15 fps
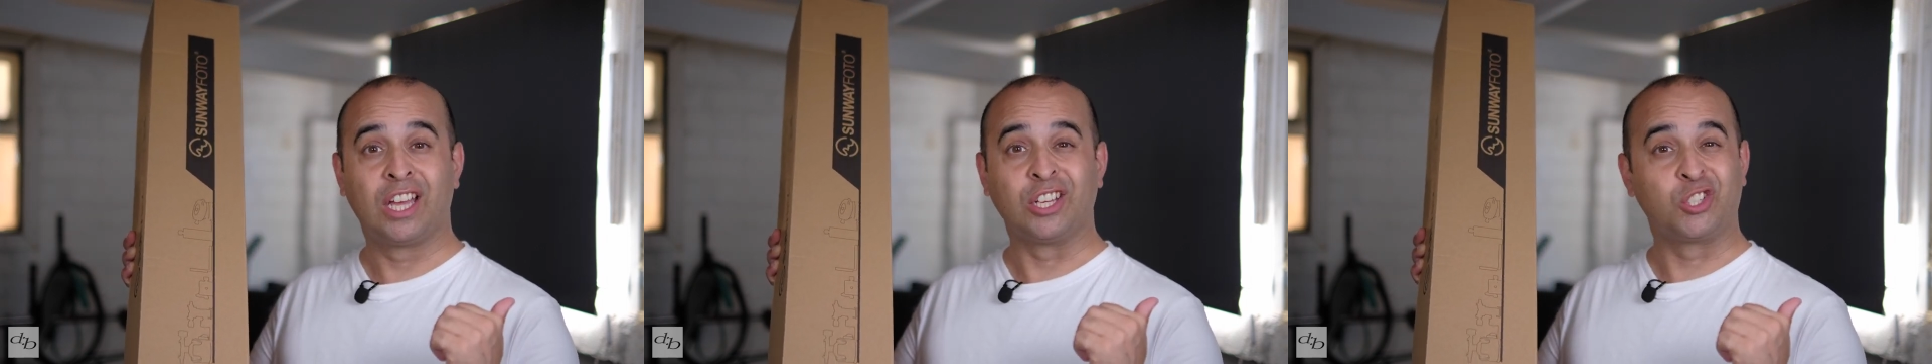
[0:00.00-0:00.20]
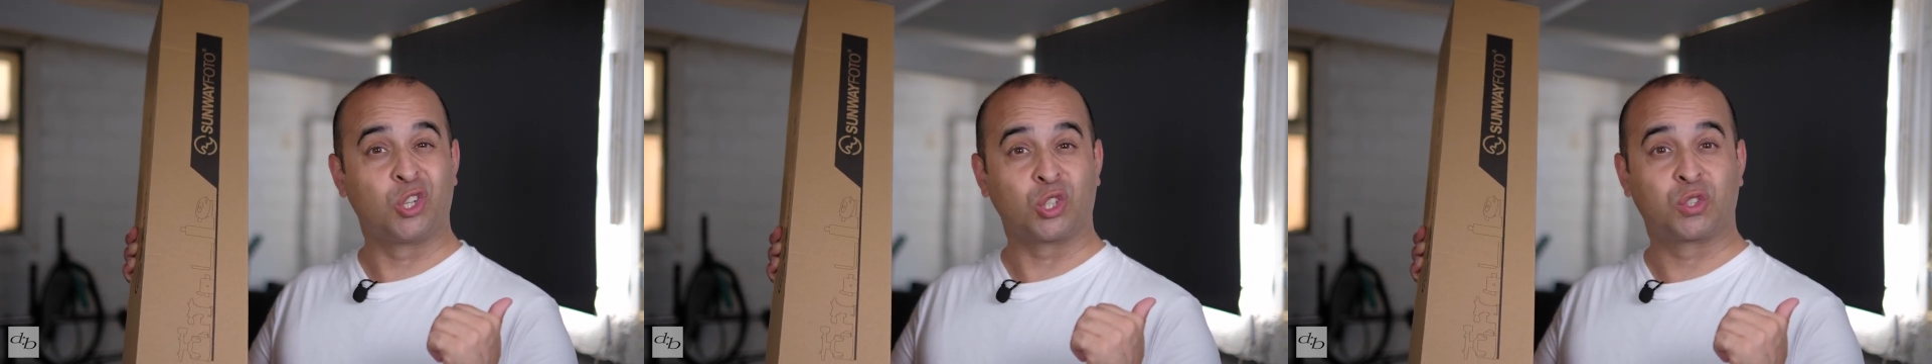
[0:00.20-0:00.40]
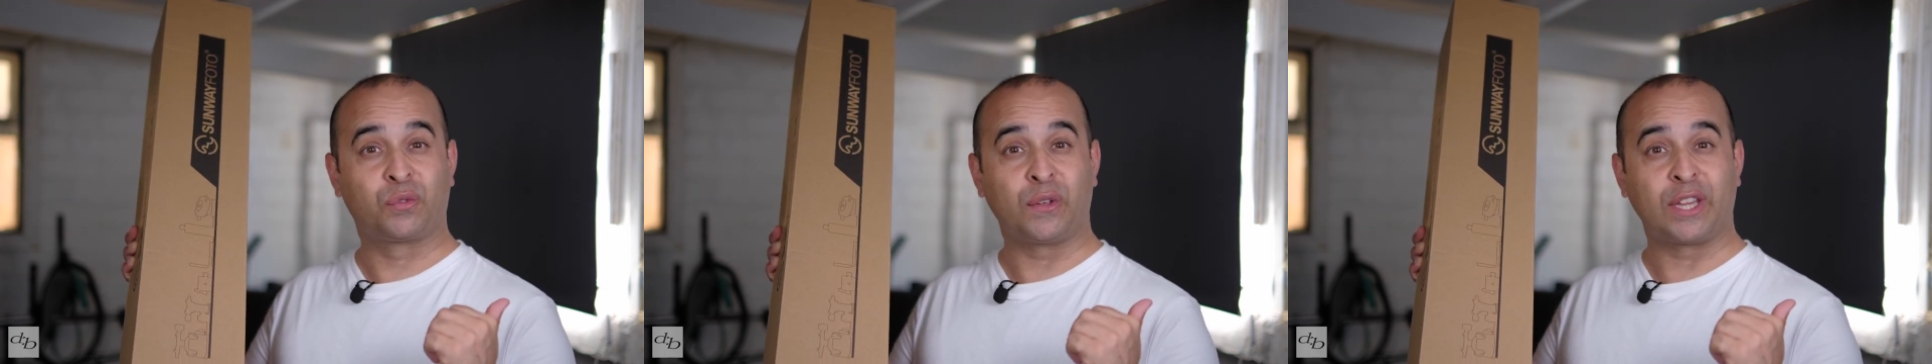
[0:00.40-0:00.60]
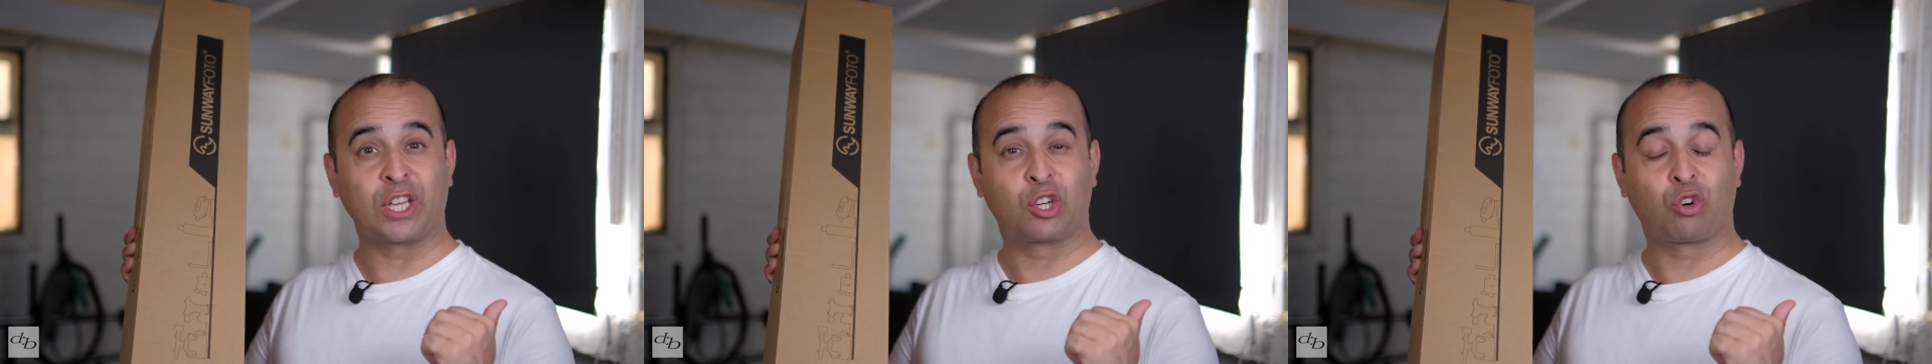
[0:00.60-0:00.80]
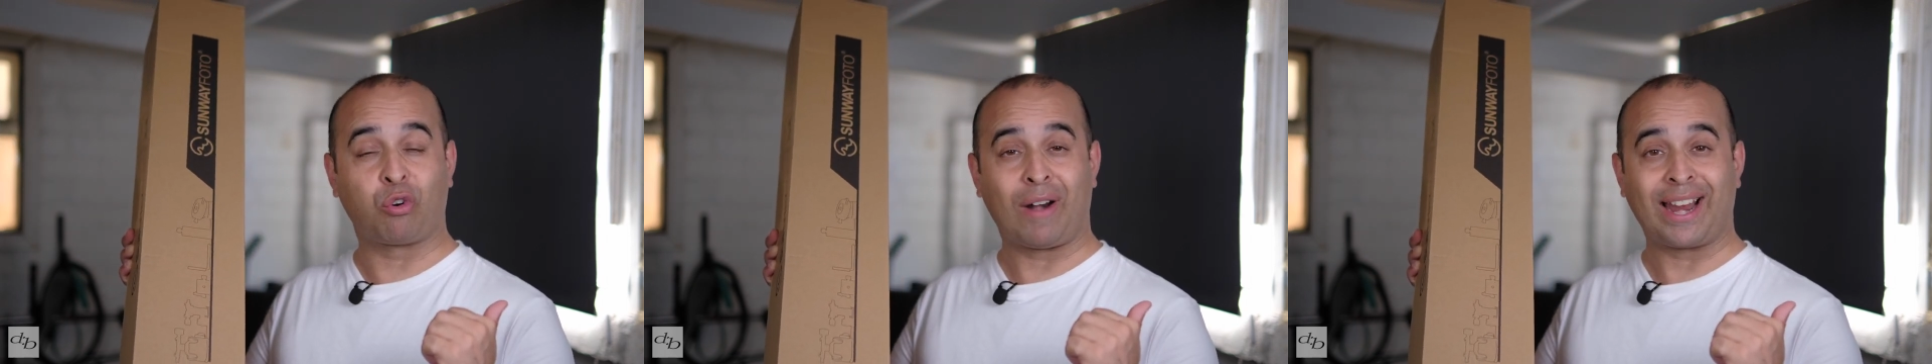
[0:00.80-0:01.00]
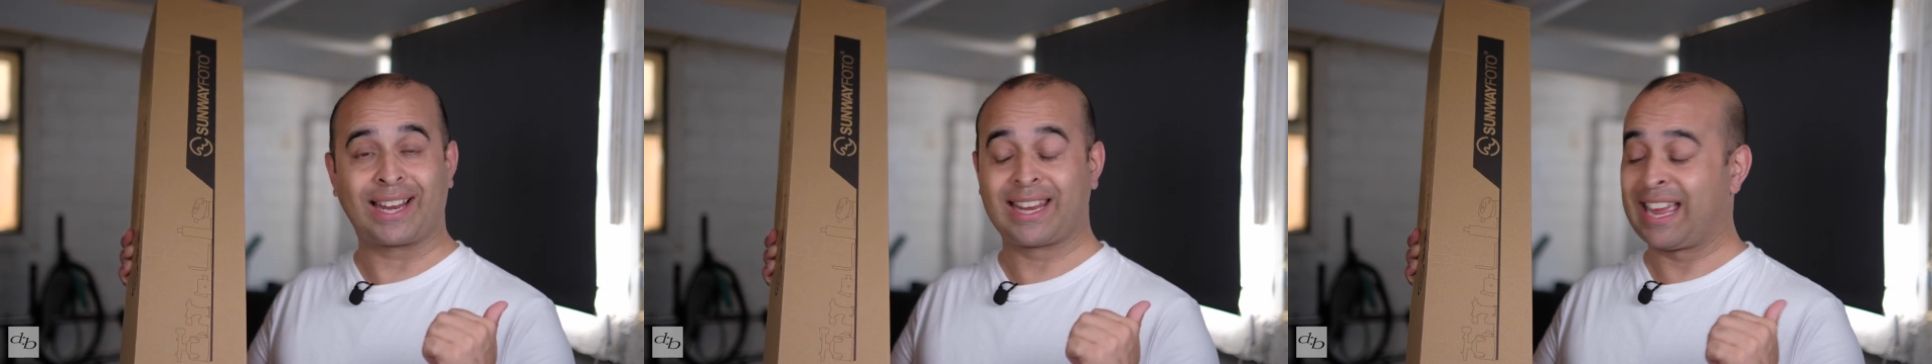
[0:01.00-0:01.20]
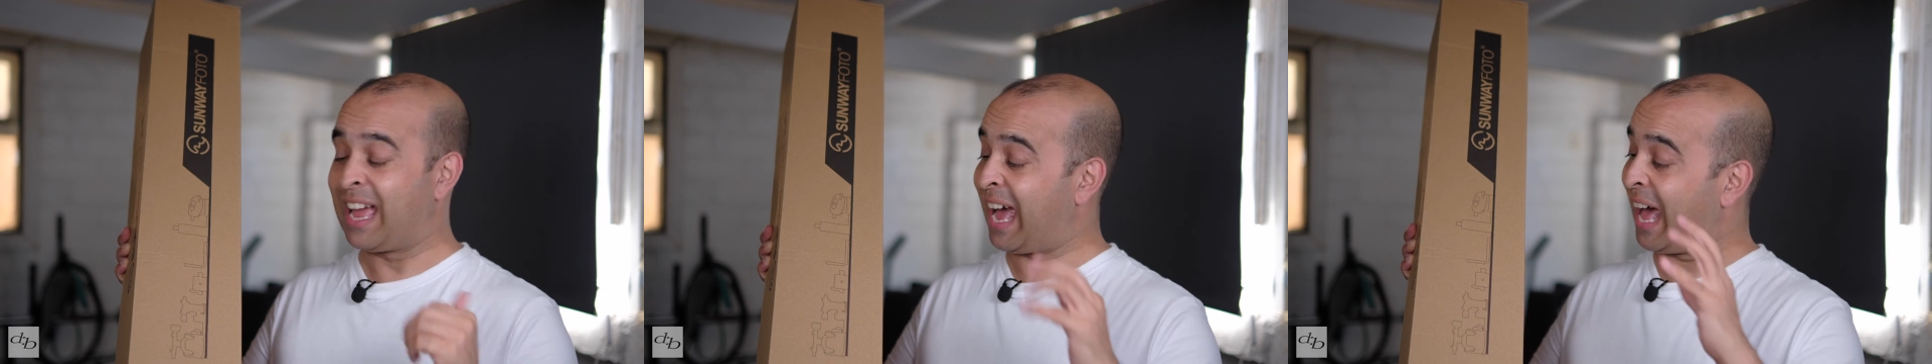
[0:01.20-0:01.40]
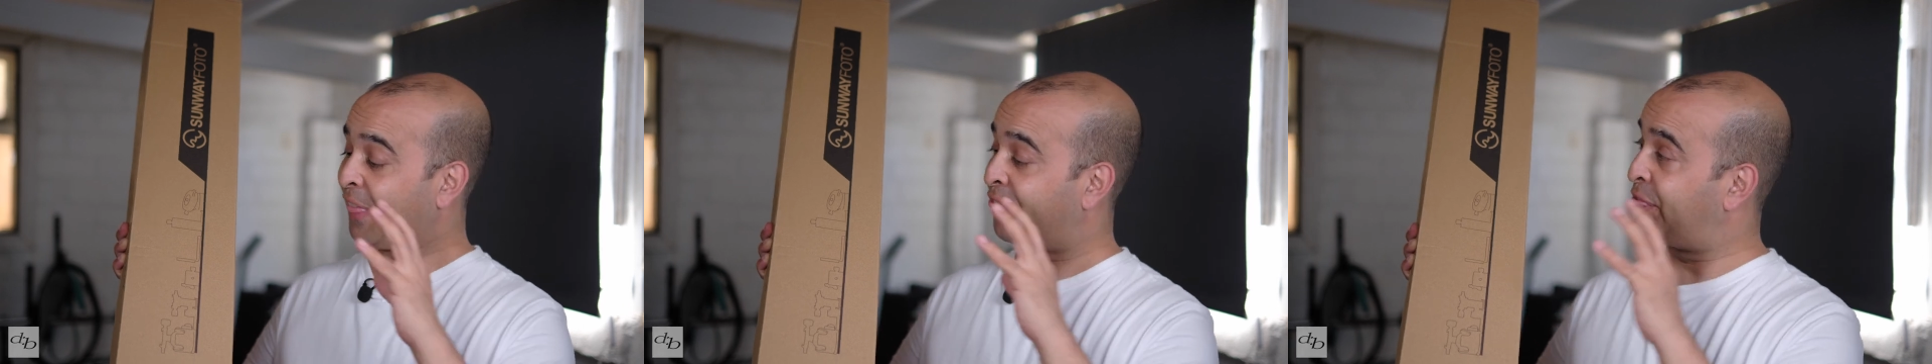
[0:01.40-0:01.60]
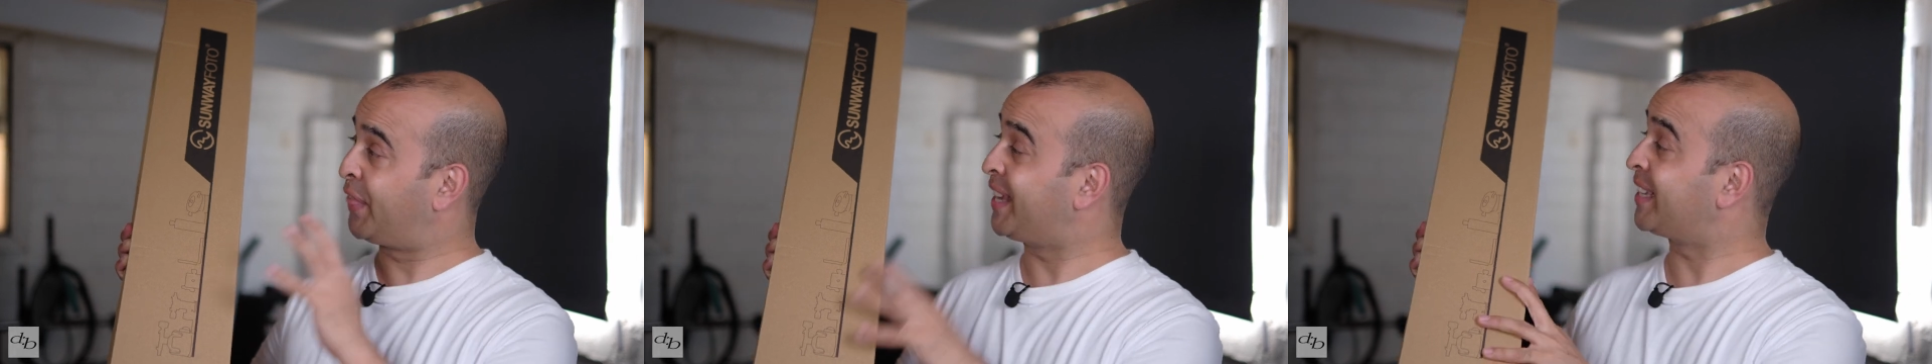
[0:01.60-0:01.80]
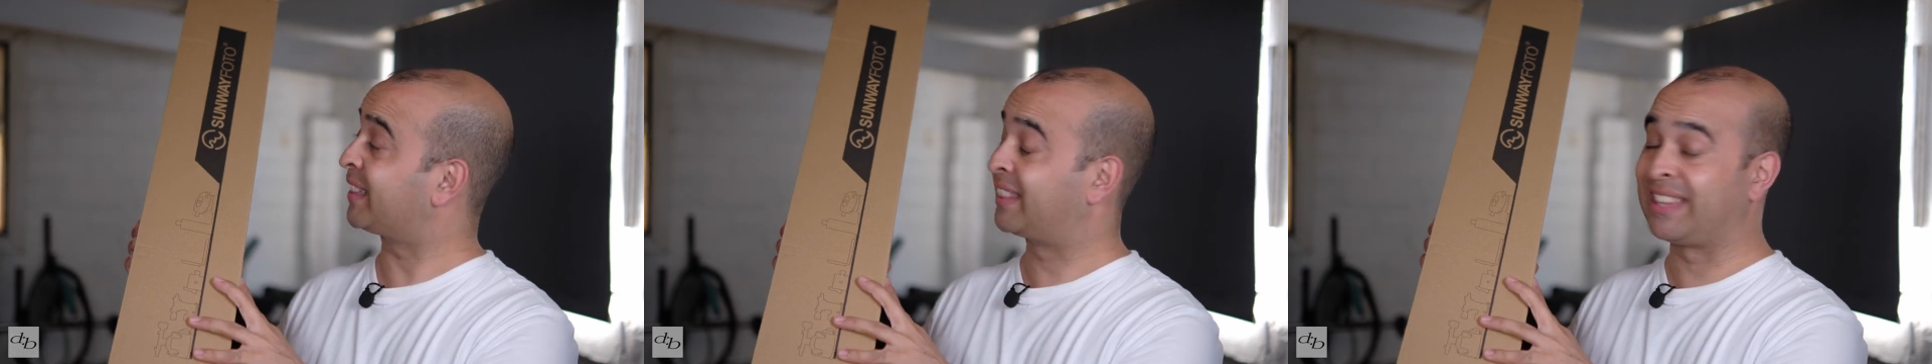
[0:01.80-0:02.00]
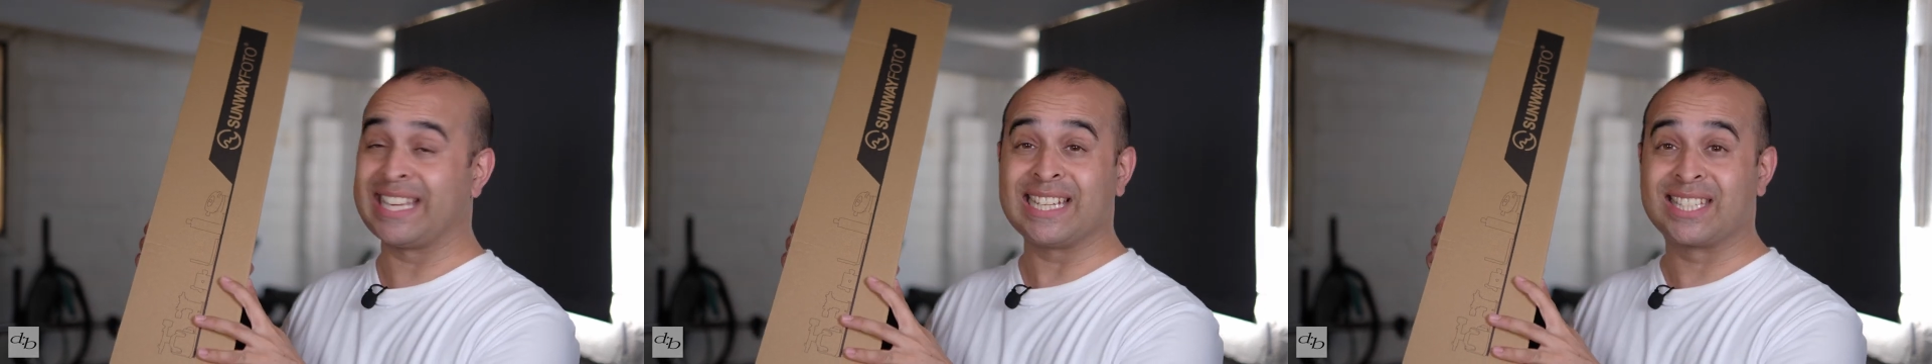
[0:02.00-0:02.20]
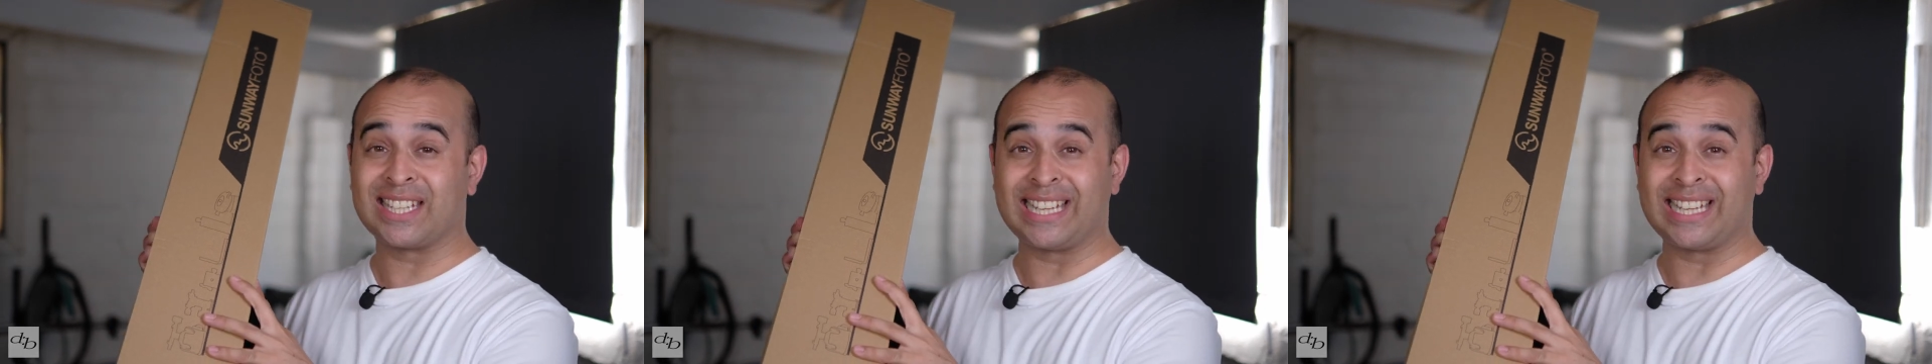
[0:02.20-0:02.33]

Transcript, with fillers: just for the crack. I think this